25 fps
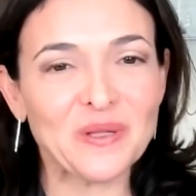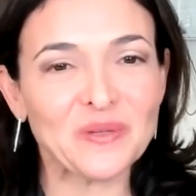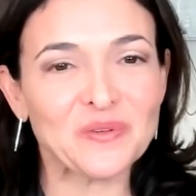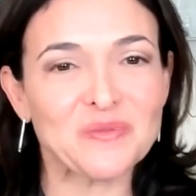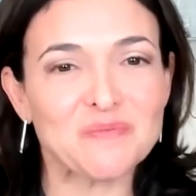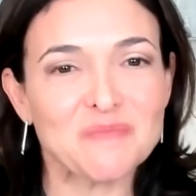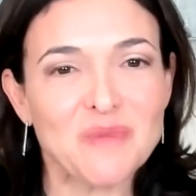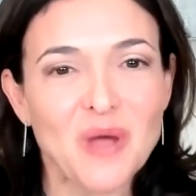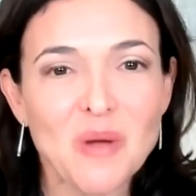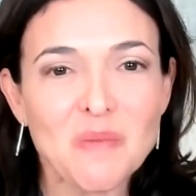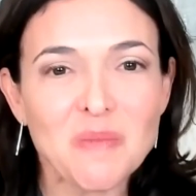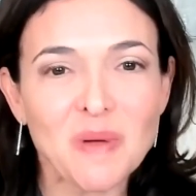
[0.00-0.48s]
a
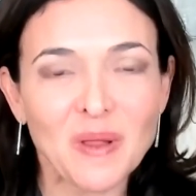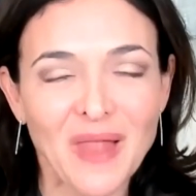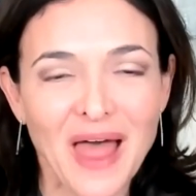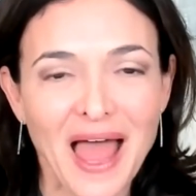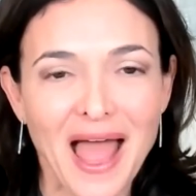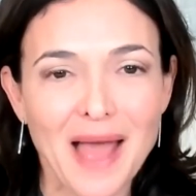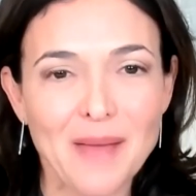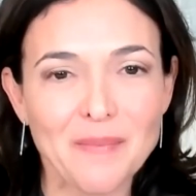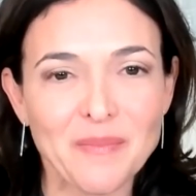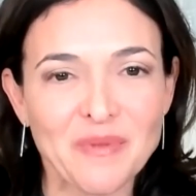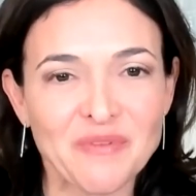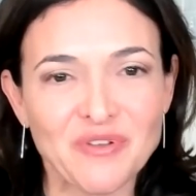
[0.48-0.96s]
mobile
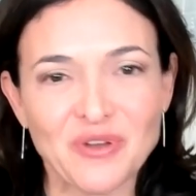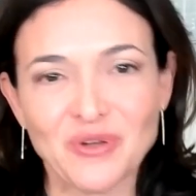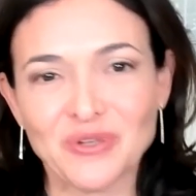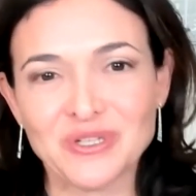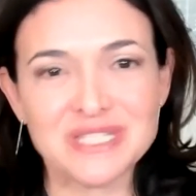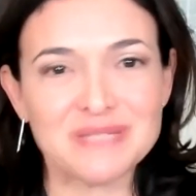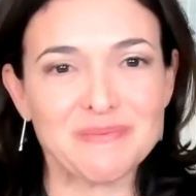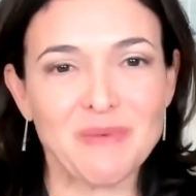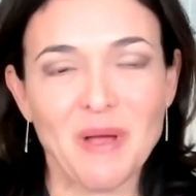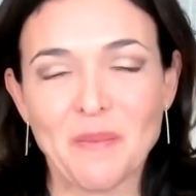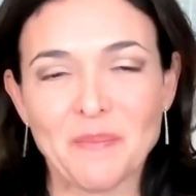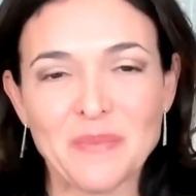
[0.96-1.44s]
app. If you're a
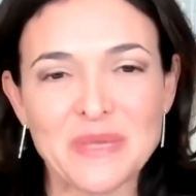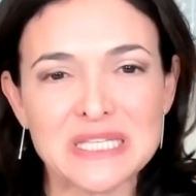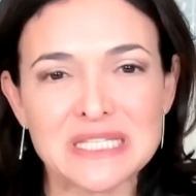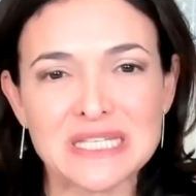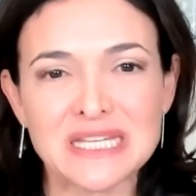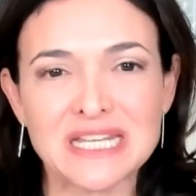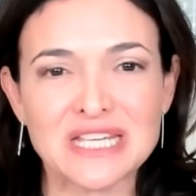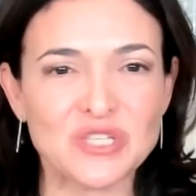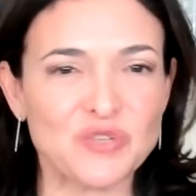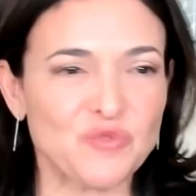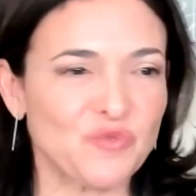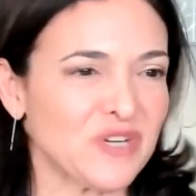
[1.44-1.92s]
small
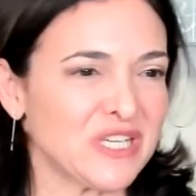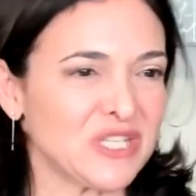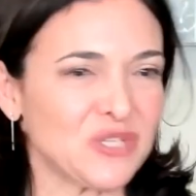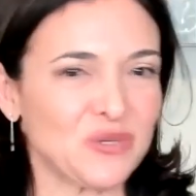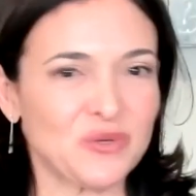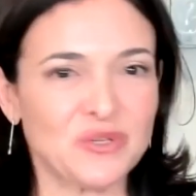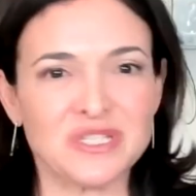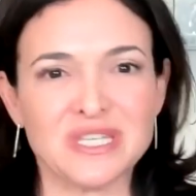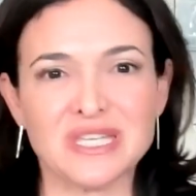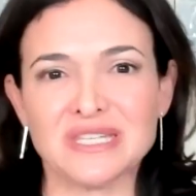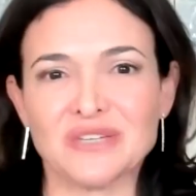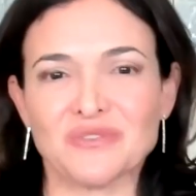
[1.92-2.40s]
business,
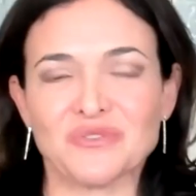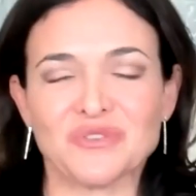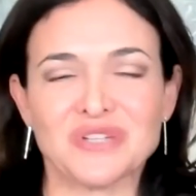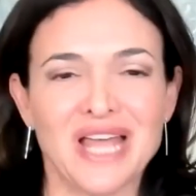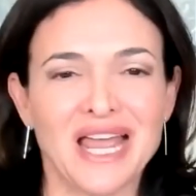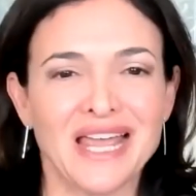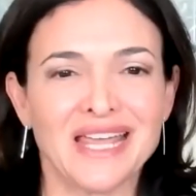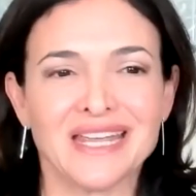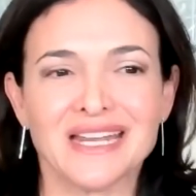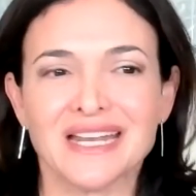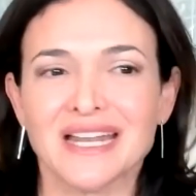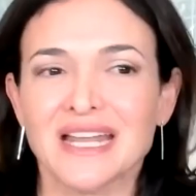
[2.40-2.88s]
resources are
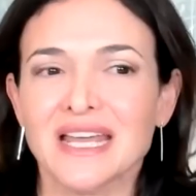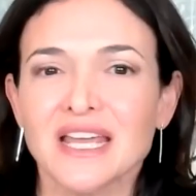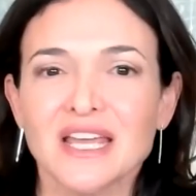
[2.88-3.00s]
tight.